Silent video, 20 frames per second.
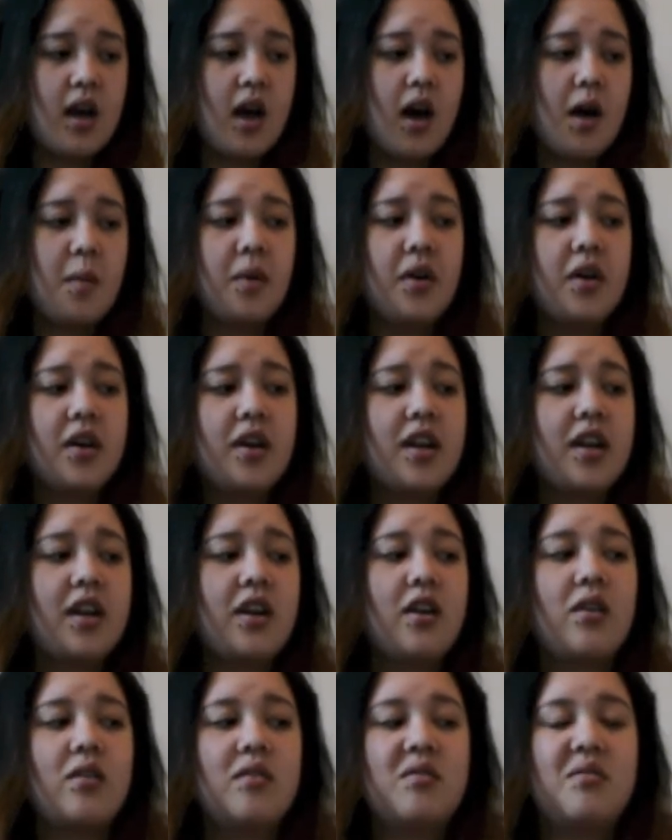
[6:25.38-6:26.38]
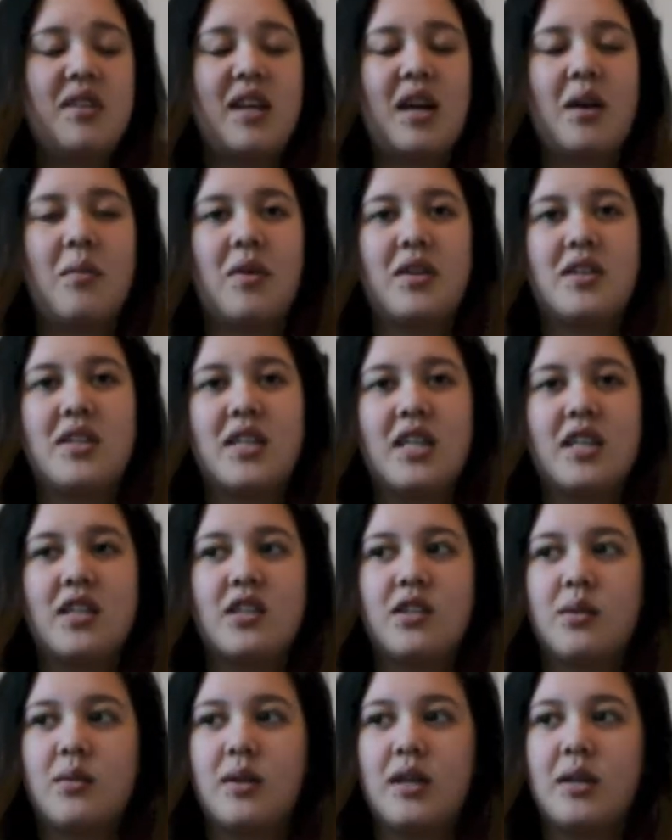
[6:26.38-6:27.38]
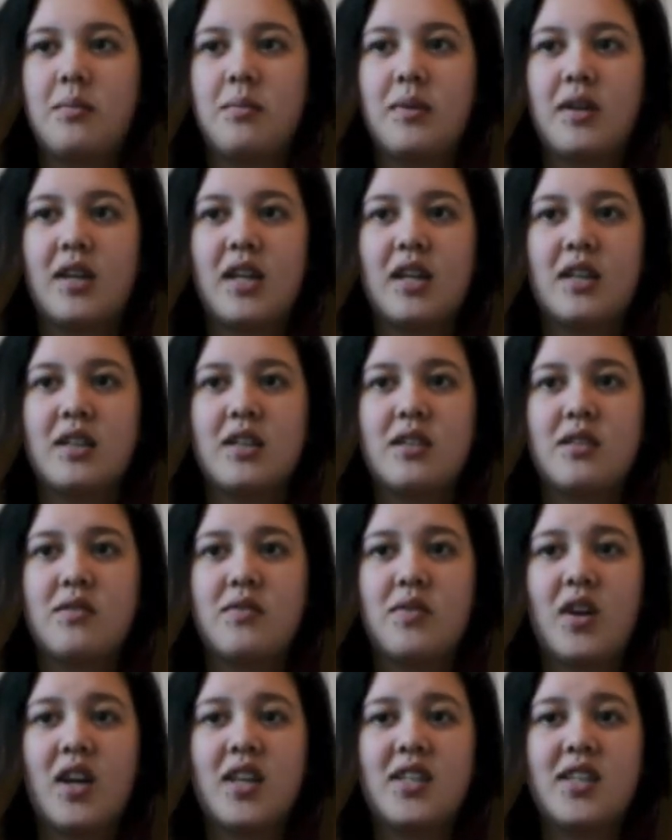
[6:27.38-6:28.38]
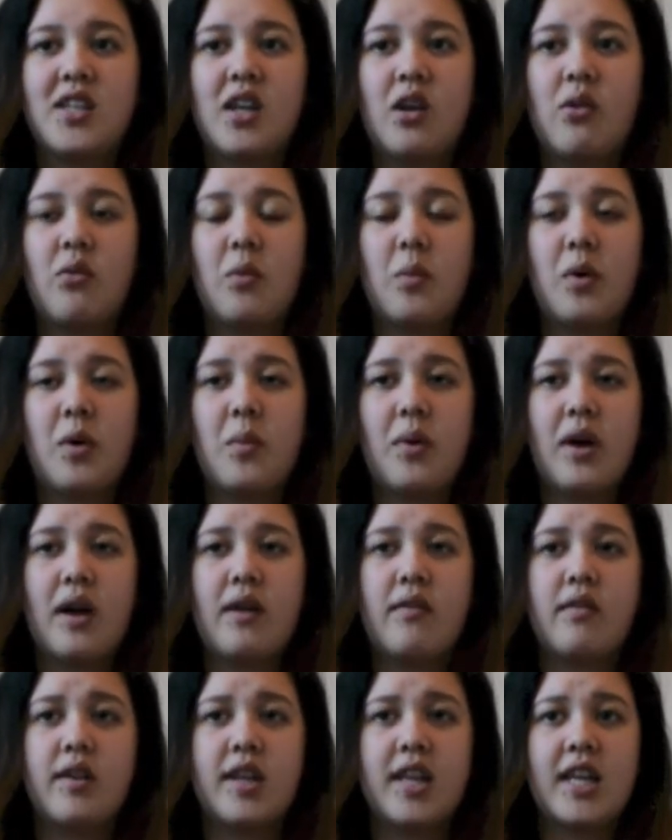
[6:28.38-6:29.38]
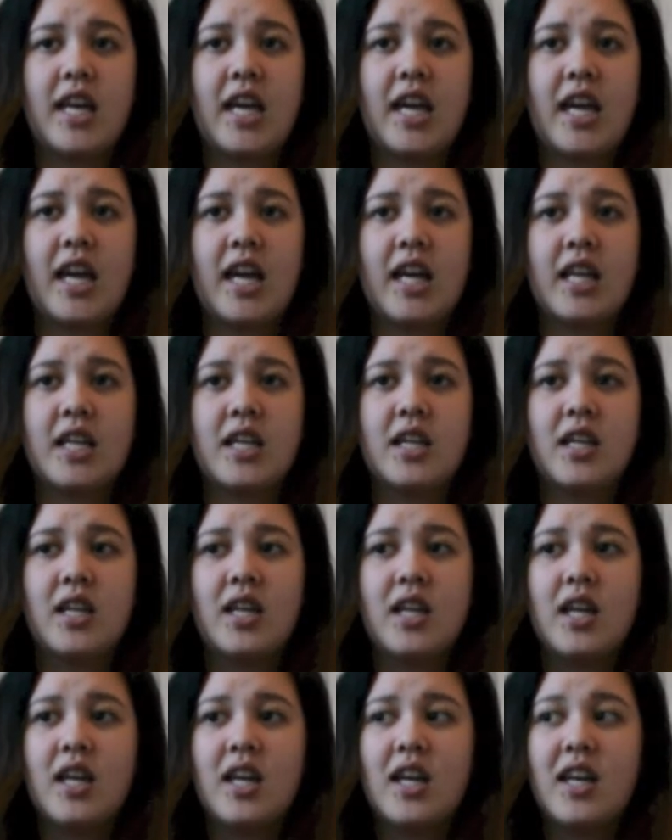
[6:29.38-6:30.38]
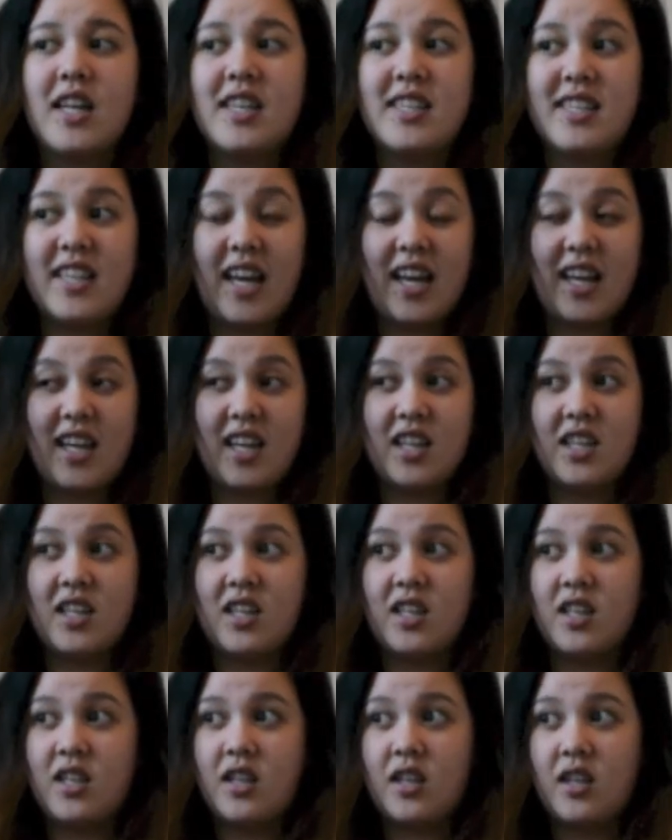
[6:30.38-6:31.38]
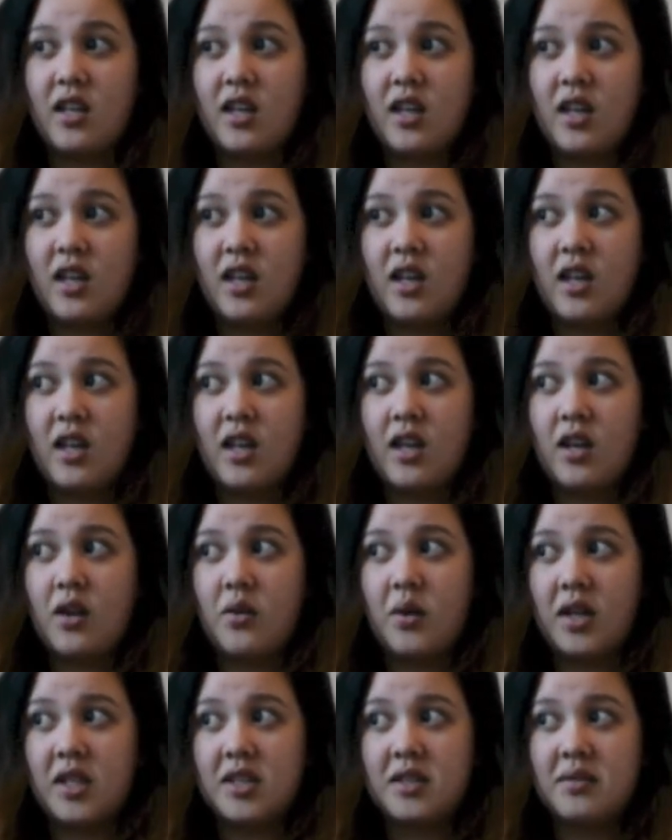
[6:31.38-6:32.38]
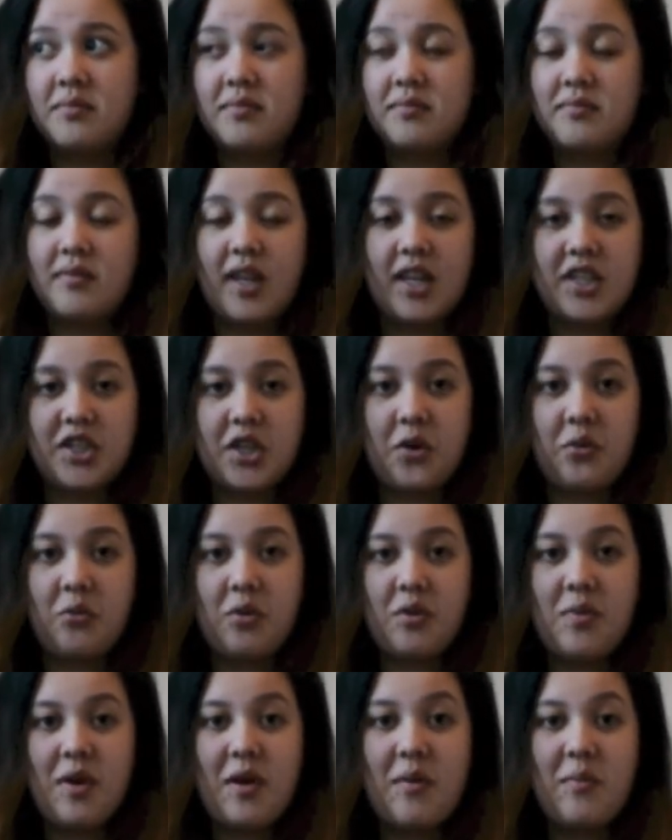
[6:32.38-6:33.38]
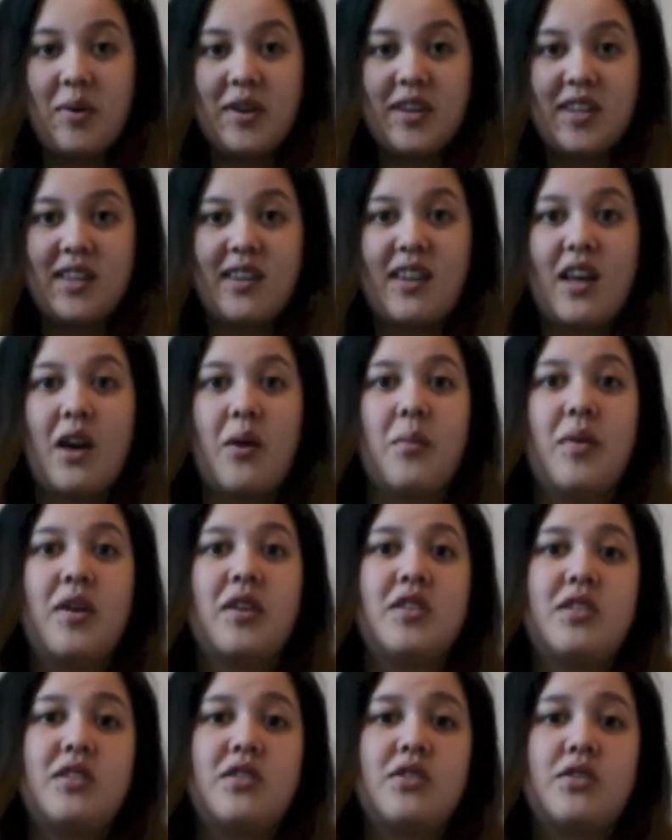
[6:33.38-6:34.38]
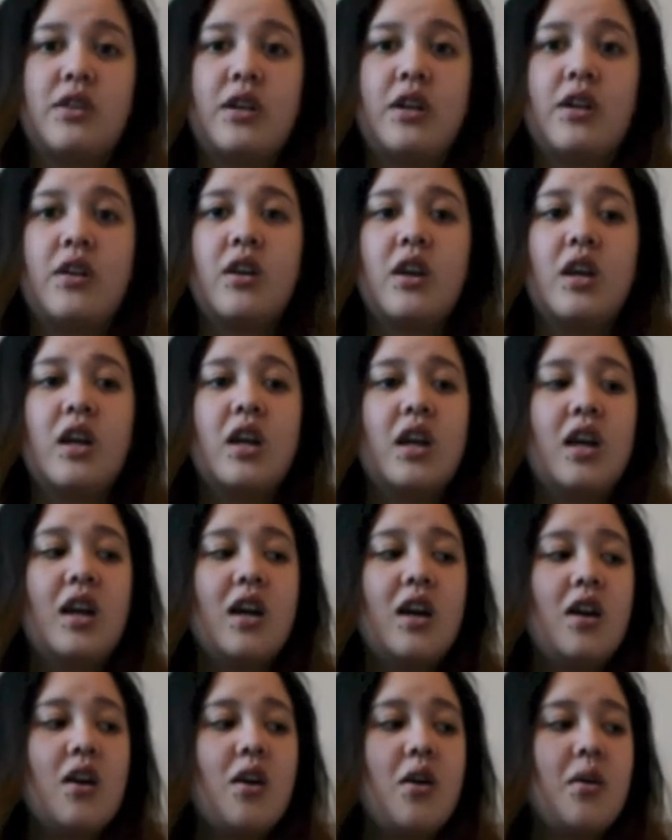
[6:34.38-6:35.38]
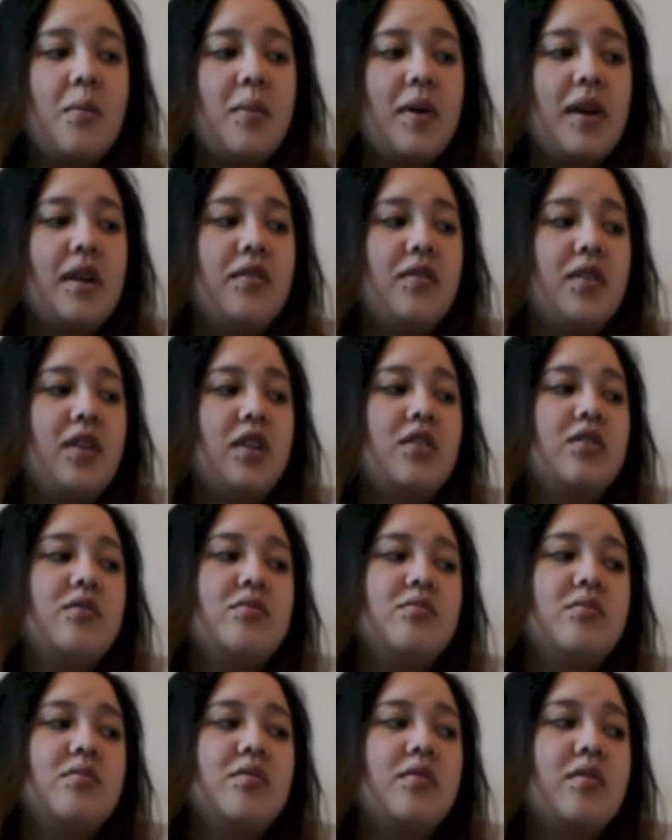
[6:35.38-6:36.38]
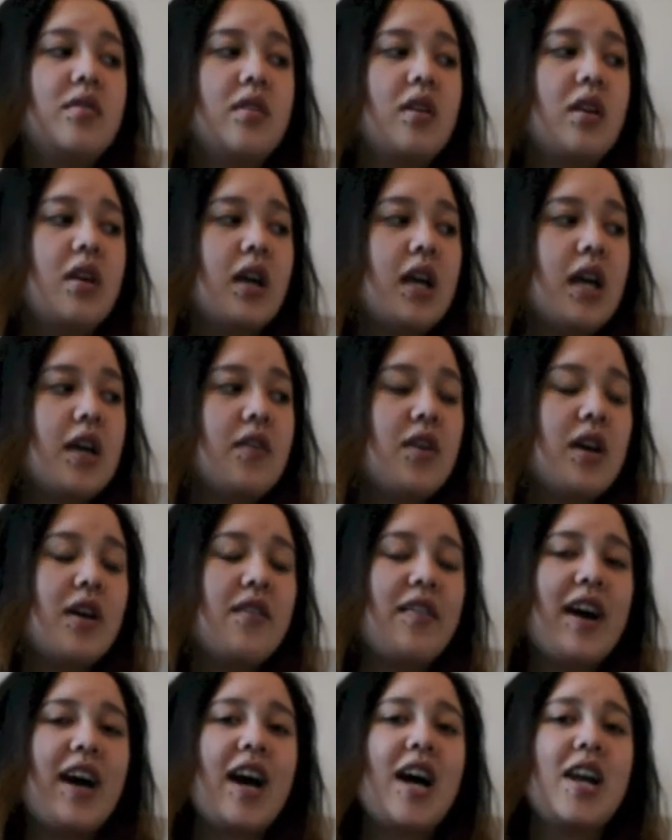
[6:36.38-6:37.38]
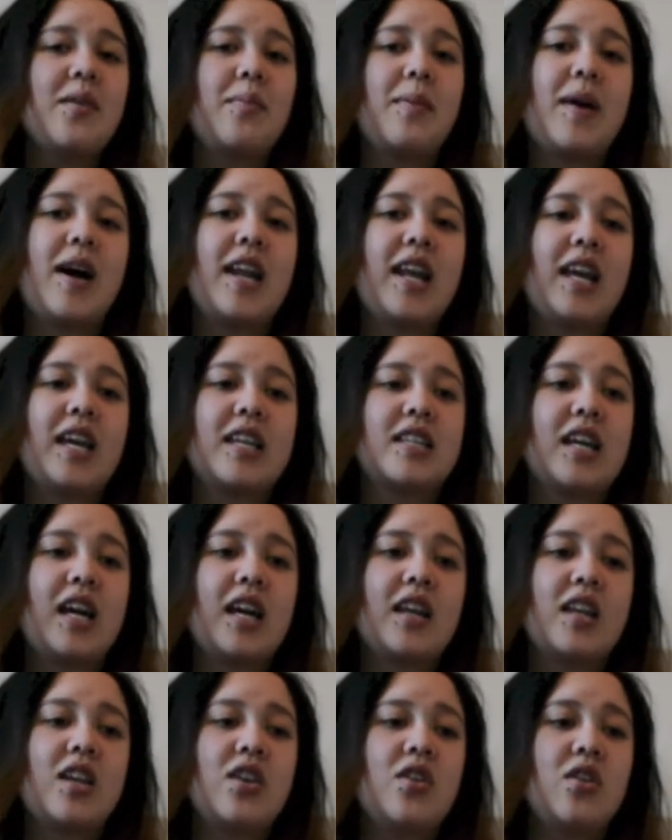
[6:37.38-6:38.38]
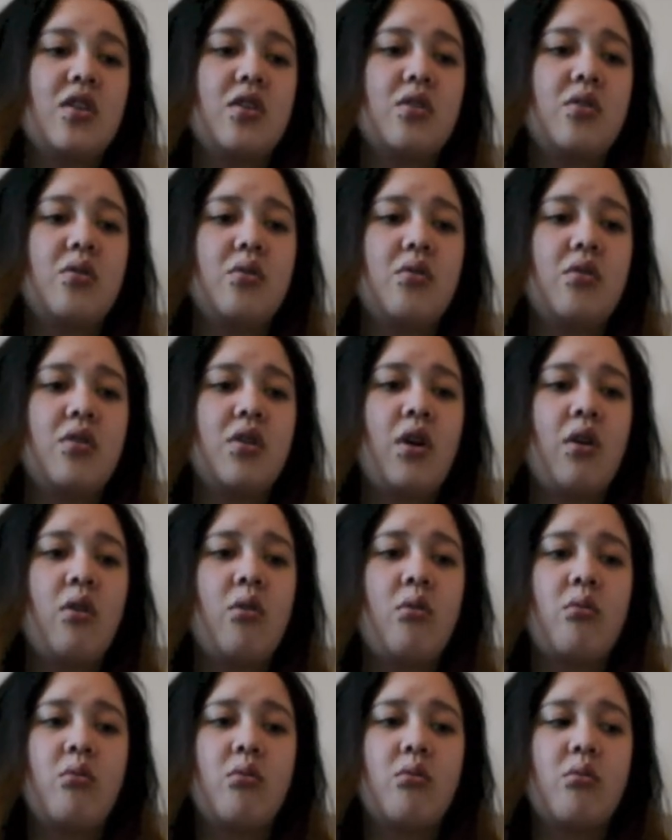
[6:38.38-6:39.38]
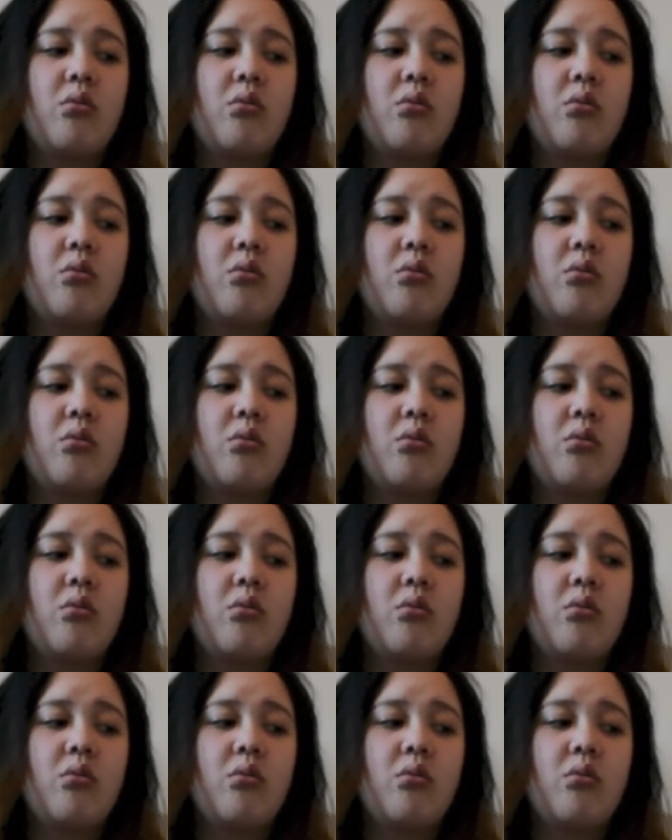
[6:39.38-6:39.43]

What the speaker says: I'm not going to go that much into it because first I don't remember everything, and second, well, I don't remember that much. So, but if you ever had a panic attack, then you know